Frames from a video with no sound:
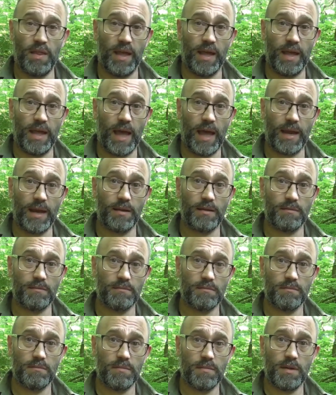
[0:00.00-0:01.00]
and then
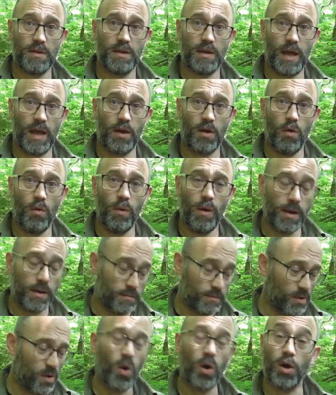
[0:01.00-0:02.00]
get
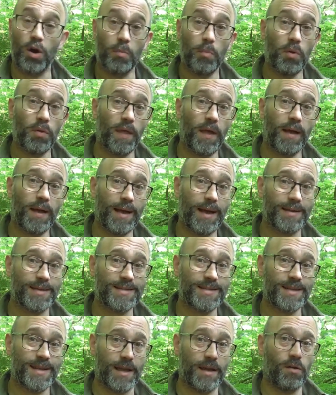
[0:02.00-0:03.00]
going. I'm going to put that
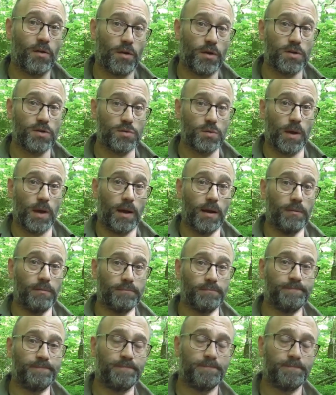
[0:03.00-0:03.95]
gasket on as well.